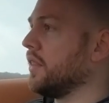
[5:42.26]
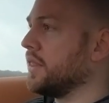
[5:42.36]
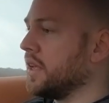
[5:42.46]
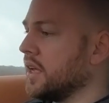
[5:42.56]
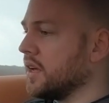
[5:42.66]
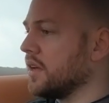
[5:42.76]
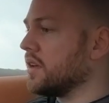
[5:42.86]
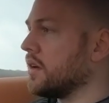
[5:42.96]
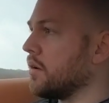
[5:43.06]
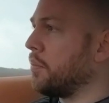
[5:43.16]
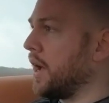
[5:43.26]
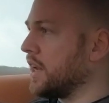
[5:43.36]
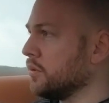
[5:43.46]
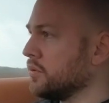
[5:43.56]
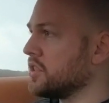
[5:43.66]
The
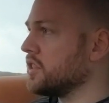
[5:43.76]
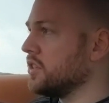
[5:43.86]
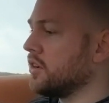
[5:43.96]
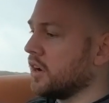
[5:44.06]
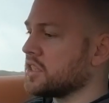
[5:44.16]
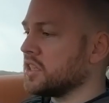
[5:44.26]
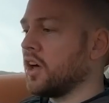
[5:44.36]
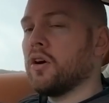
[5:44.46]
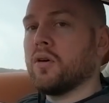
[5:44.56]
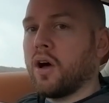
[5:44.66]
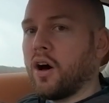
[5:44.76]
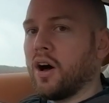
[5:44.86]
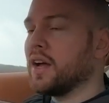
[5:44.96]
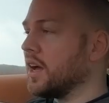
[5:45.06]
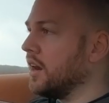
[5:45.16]
paddles, you guys know
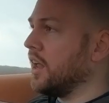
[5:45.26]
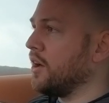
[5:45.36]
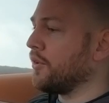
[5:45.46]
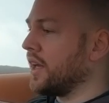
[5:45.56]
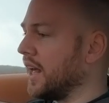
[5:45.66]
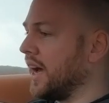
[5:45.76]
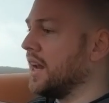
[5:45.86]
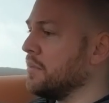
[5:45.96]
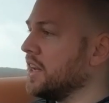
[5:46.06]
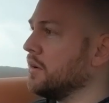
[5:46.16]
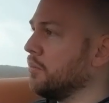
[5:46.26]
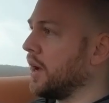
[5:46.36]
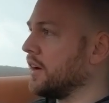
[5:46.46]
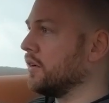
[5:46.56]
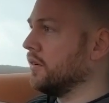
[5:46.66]
I love an aluminium
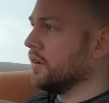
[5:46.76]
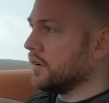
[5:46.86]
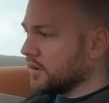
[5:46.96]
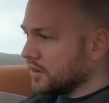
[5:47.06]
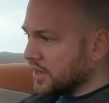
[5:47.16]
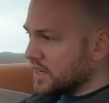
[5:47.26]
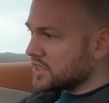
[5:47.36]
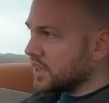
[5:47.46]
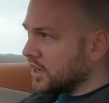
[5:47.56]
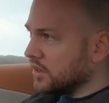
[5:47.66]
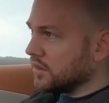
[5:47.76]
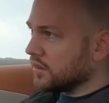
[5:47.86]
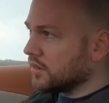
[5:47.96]
paddle. Listen,